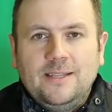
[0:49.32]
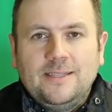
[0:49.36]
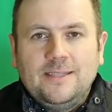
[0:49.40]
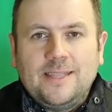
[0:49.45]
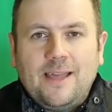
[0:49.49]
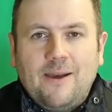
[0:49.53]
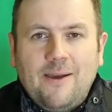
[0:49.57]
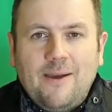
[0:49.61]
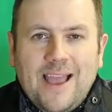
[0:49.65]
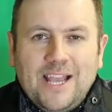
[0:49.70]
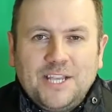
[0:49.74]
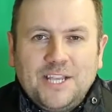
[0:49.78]

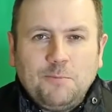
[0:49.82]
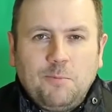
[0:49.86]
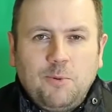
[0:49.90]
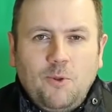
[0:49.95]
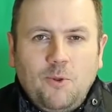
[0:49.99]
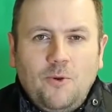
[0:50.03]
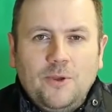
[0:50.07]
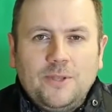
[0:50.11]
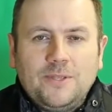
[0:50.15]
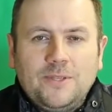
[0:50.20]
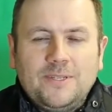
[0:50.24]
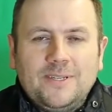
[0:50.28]
Now,
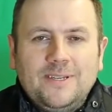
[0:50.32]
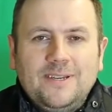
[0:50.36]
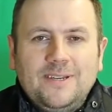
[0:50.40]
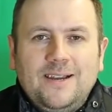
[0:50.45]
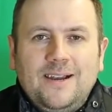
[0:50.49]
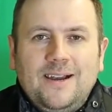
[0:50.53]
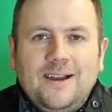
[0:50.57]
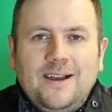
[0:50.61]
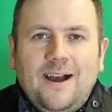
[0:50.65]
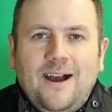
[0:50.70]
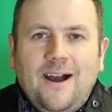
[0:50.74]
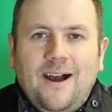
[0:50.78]
exploits
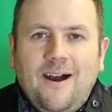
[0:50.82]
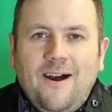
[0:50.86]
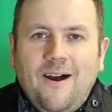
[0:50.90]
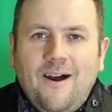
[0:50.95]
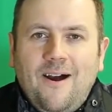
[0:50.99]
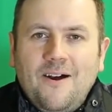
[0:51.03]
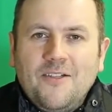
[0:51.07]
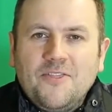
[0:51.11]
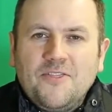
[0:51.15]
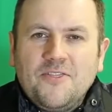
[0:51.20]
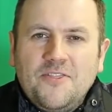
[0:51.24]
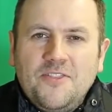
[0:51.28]

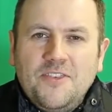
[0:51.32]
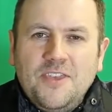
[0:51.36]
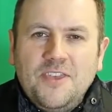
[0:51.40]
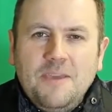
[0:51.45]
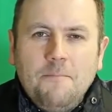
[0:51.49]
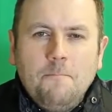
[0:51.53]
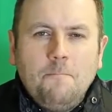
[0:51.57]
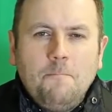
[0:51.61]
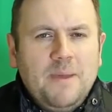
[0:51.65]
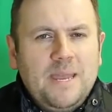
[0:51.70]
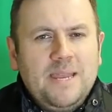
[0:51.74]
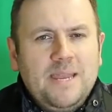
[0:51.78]
are
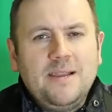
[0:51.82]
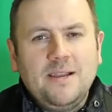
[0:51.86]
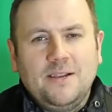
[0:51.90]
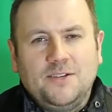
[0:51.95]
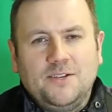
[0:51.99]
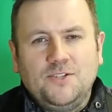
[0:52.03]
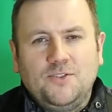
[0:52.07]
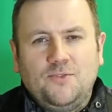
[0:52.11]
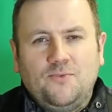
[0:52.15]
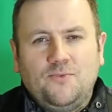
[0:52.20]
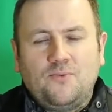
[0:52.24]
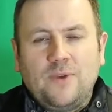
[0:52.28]
the
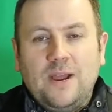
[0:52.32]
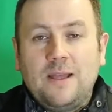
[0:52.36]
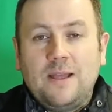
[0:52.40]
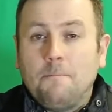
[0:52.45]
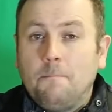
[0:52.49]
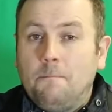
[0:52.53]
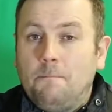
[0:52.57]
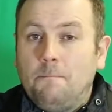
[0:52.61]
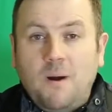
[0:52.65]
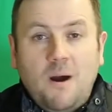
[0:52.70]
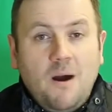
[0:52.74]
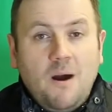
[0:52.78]
biggest
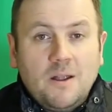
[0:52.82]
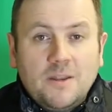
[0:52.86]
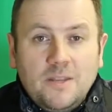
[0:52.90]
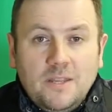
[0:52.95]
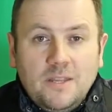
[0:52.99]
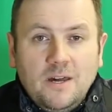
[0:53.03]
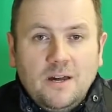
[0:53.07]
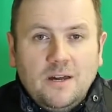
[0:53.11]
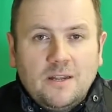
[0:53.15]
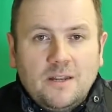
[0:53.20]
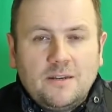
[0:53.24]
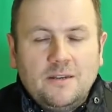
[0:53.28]
threat, bar
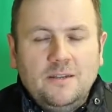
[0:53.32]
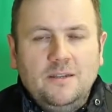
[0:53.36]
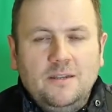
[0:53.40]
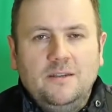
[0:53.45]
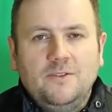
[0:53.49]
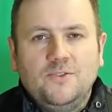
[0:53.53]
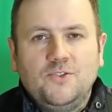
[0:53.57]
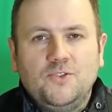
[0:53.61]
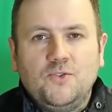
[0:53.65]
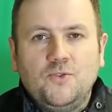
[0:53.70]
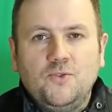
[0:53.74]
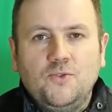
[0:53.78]
none,
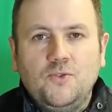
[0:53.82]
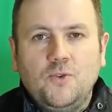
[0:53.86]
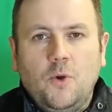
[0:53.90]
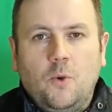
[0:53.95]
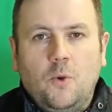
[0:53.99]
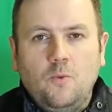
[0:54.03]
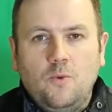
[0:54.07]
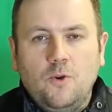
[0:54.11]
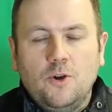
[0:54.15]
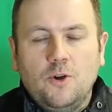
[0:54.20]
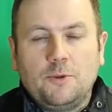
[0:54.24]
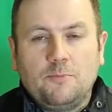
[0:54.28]
to your
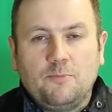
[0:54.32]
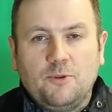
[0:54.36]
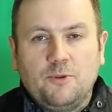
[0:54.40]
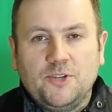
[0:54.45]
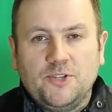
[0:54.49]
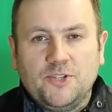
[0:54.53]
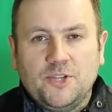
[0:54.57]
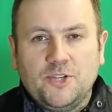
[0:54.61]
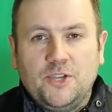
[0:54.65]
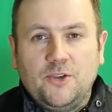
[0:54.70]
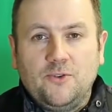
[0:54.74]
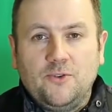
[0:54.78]
WordPress
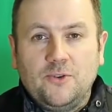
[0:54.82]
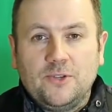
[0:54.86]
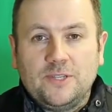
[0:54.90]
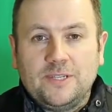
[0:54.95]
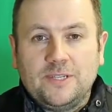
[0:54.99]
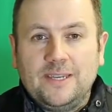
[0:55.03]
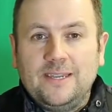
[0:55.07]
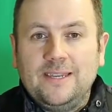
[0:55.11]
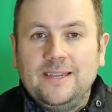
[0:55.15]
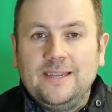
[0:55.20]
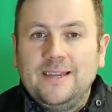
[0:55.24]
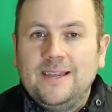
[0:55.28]

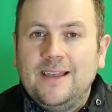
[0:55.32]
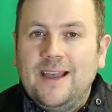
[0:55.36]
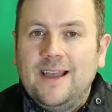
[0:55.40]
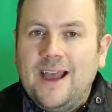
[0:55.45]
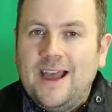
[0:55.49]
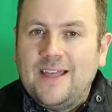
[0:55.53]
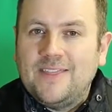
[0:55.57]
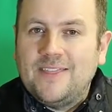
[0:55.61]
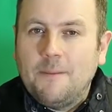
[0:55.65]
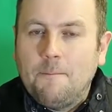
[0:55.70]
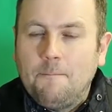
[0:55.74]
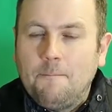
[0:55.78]
security,
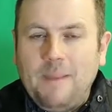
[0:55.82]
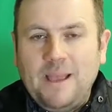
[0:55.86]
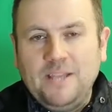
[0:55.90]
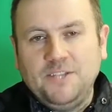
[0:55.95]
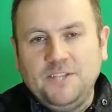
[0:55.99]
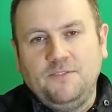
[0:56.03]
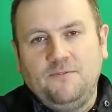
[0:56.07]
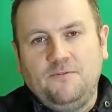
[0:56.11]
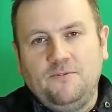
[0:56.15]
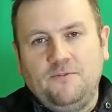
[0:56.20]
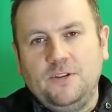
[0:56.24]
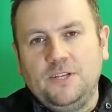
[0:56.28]
and the
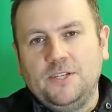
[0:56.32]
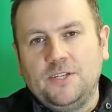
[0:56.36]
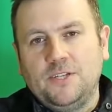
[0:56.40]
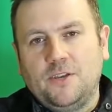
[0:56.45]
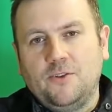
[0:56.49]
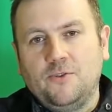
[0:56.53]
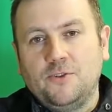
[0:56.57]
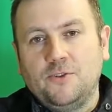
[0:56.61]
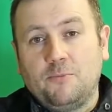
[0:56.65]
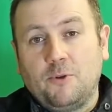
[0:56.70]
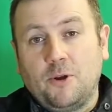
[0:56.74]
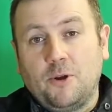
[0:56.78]
best free
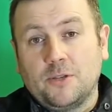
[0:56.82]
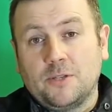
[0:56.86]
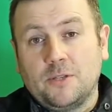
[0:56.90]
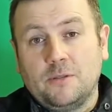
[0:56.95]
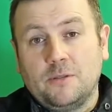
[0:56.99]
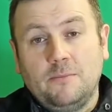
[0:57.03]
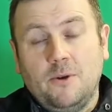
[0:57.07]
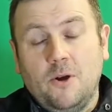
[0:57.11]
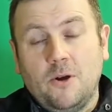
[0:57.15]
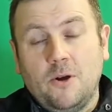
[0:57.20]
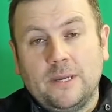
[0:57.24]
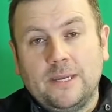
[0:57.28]
security products
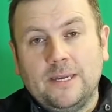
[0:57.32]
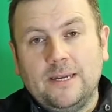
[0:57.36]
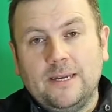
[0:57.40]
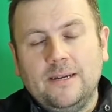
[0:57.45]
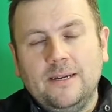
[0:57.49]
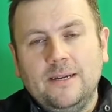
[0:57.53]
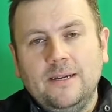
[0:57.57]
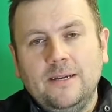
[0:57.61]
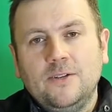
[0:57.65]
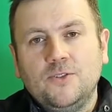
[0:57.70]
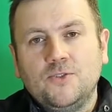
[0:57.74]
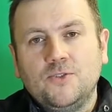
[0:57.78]
on the market
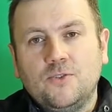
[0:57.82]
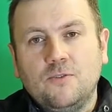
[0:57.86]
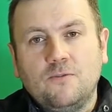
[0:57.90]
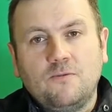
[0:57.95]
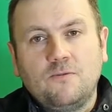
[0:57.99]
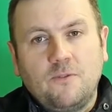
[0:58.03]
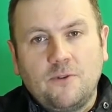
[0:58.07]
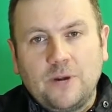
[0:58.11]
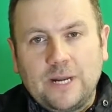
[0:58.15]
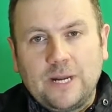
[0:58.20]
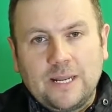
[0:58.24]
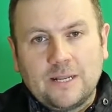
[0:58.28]
do
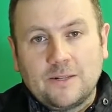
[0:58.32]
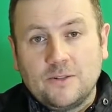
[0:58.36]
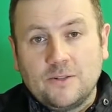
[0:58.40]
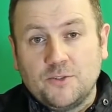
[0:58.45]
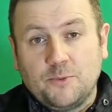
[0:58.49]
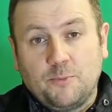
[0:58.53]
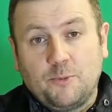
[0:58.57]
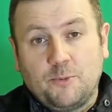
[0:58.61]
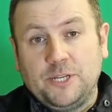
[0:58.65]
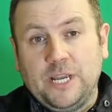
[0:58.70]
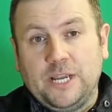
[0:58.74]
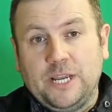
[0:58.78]
very little
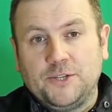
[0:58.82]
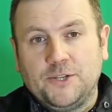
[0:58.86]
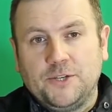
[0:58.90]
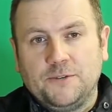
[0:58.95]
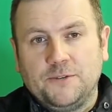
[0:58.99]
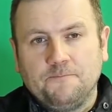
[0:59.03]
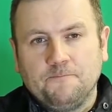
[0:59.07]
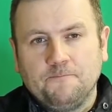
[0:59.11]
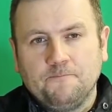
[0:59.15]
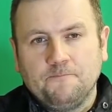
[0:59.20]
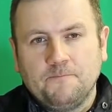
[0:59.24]
to protect you.